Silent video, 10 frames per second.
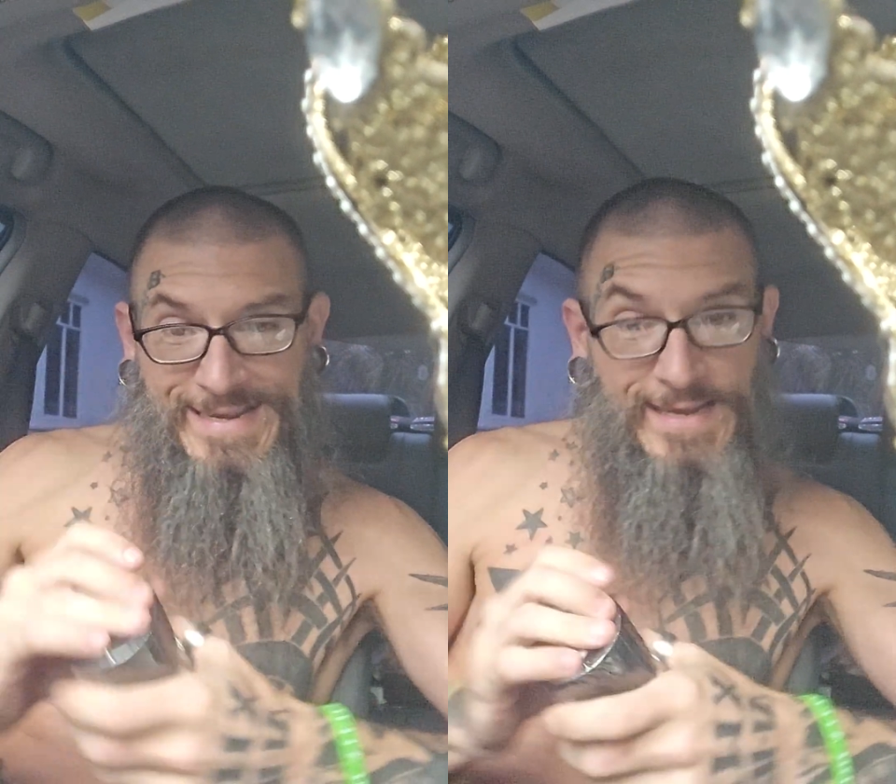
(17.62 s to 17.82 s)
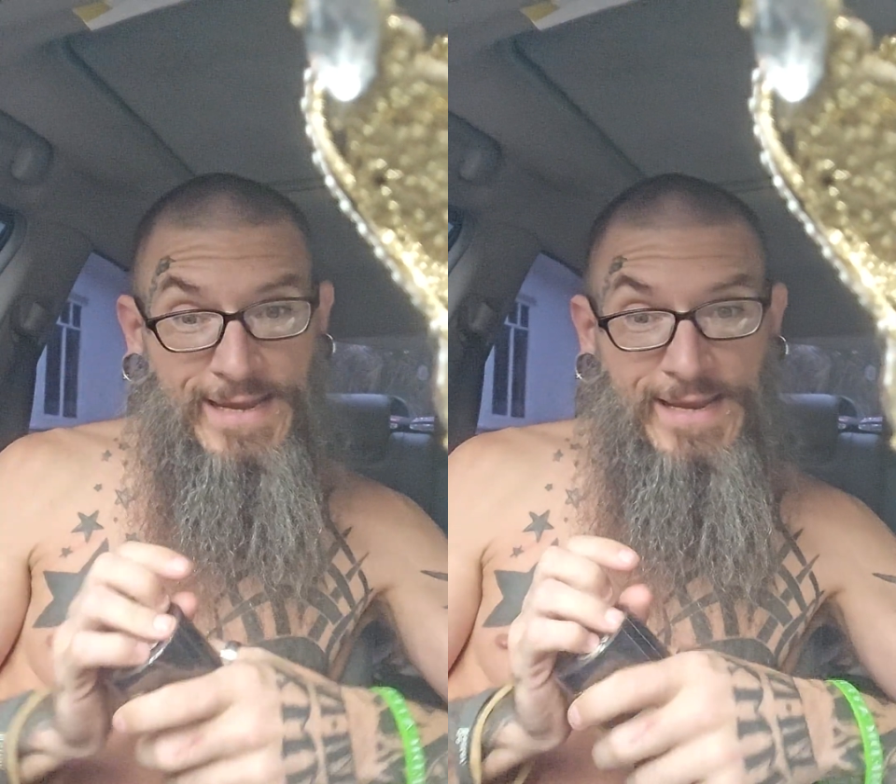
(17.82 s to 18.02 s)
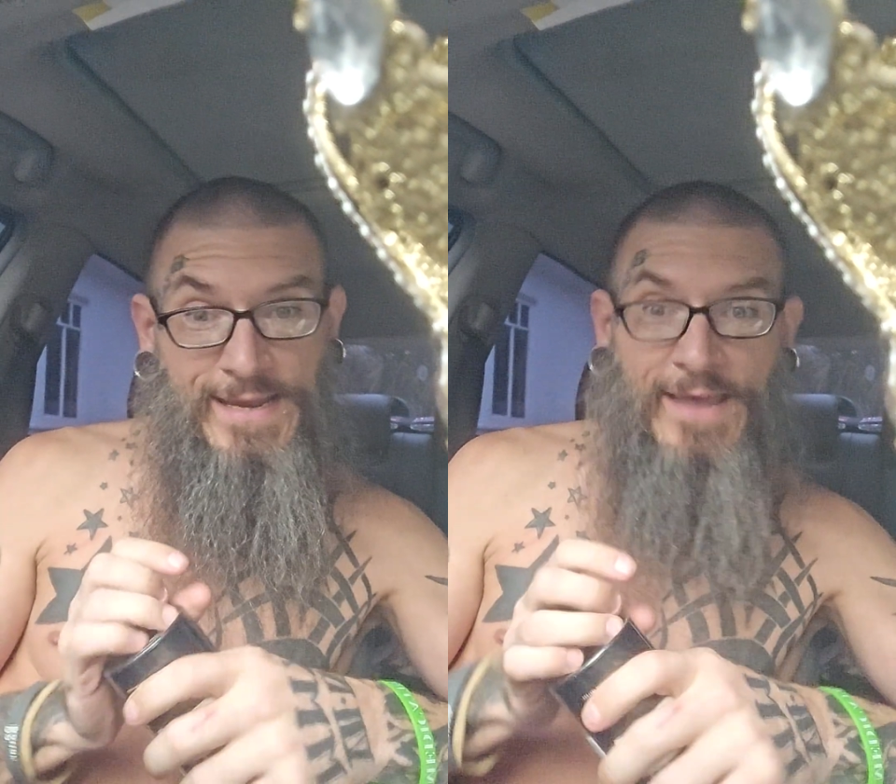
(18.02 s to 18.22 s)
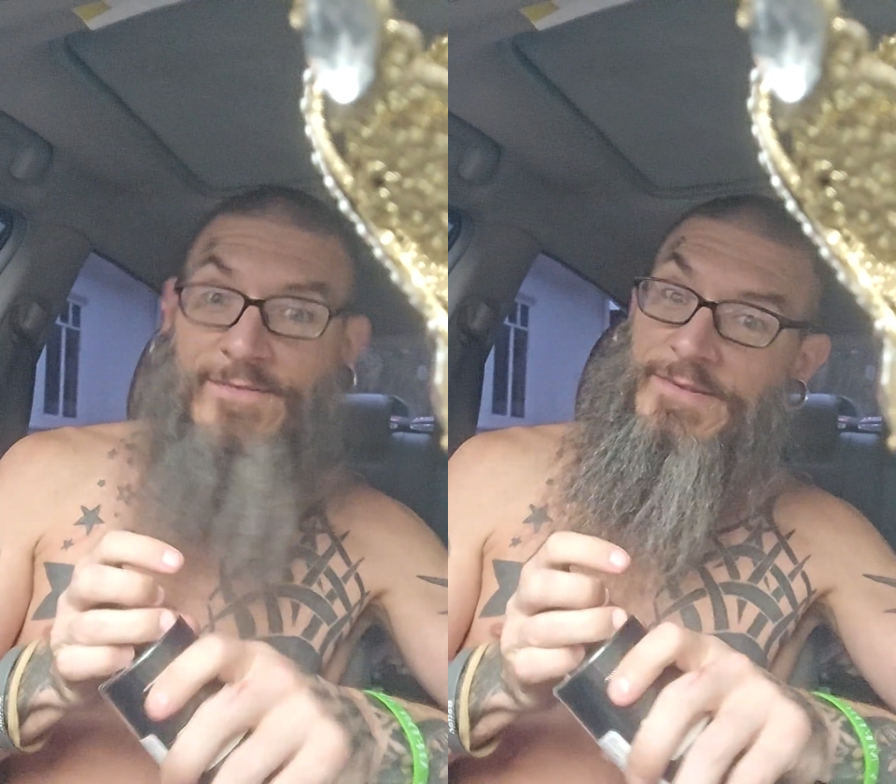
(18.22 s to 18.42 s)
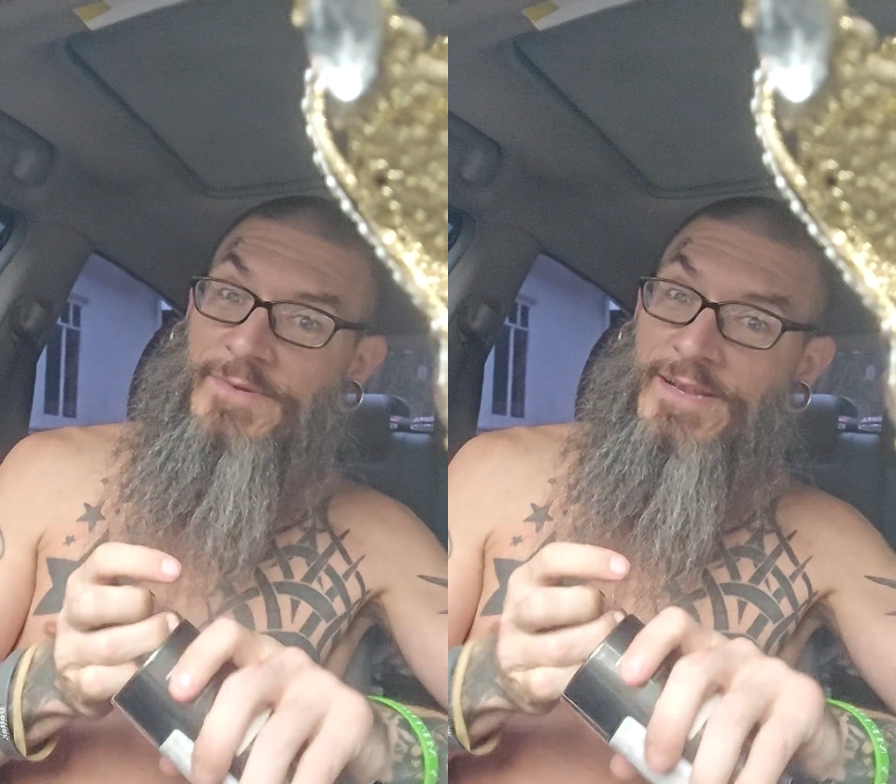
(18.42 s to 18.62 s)
he gave
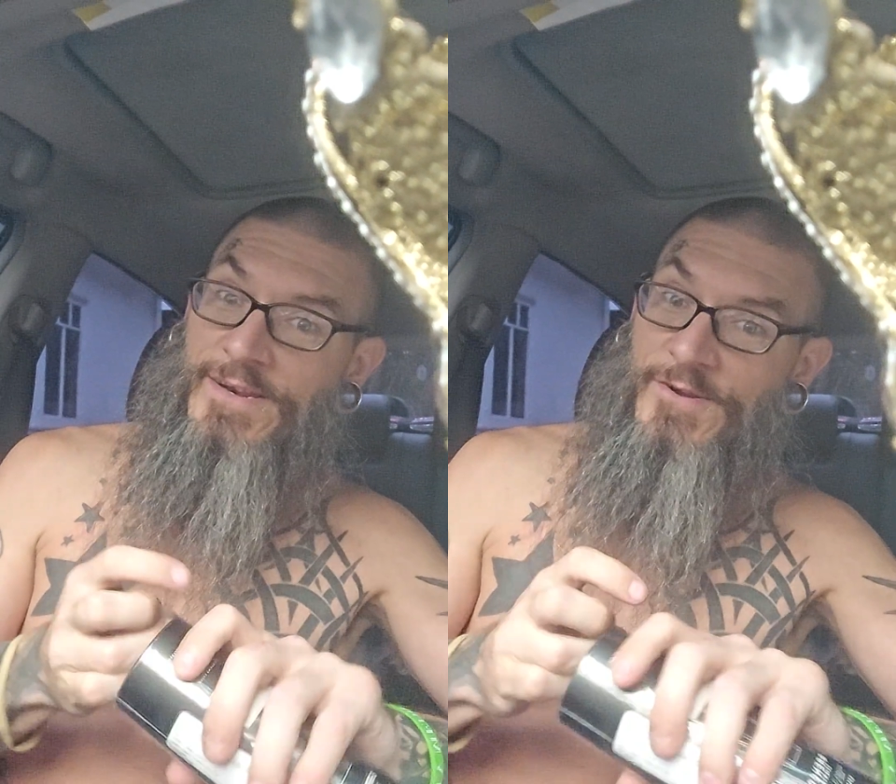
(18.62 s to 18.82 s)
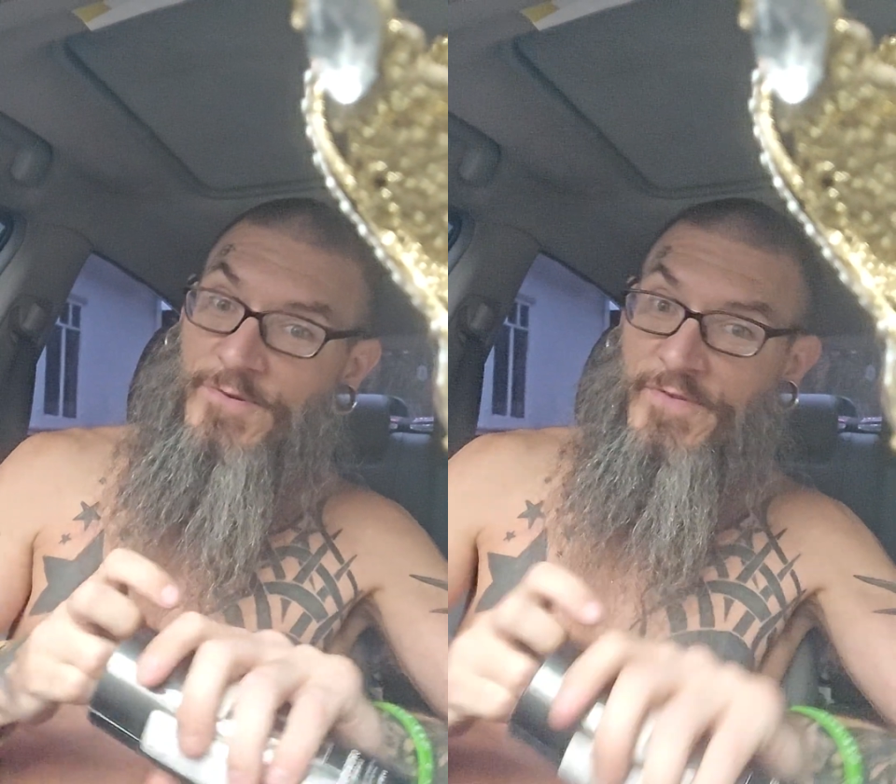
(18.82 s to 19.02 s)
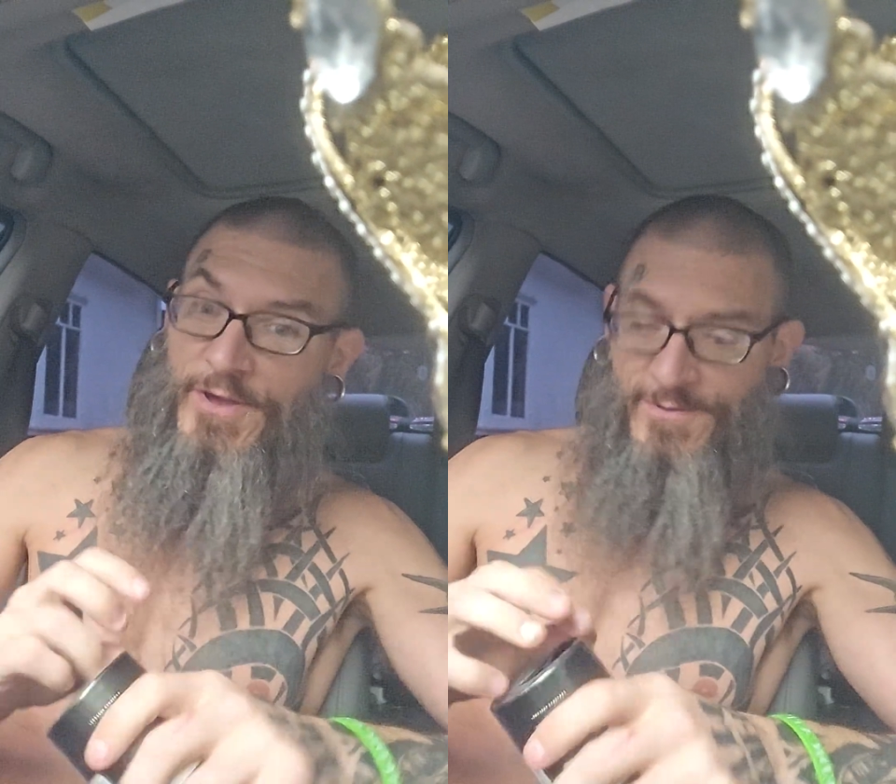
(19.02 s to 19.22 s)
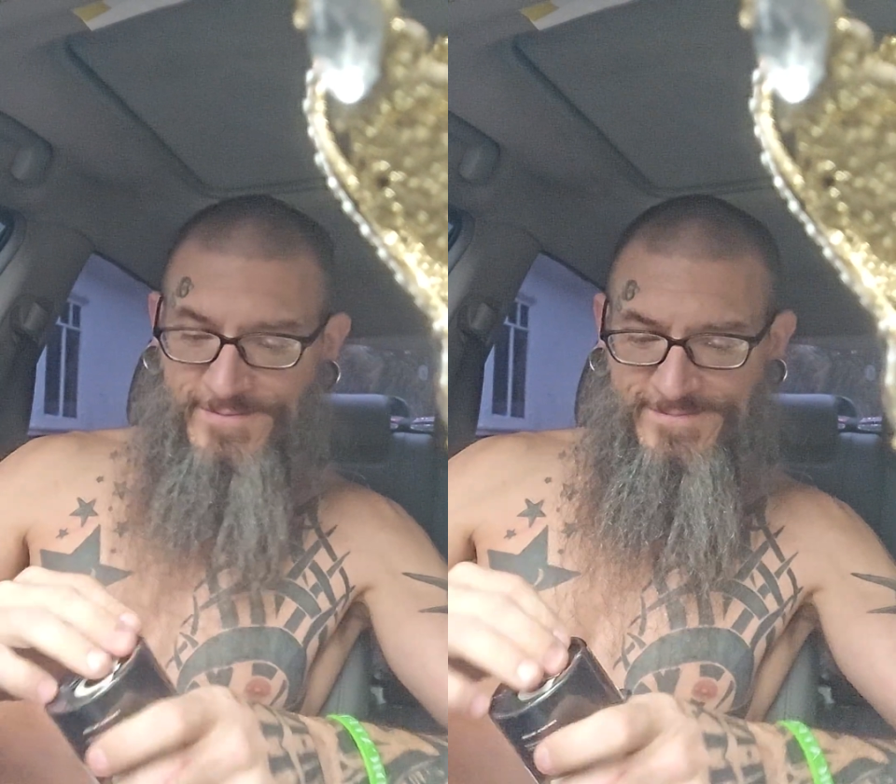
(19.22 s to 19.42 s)
it to me to do a review.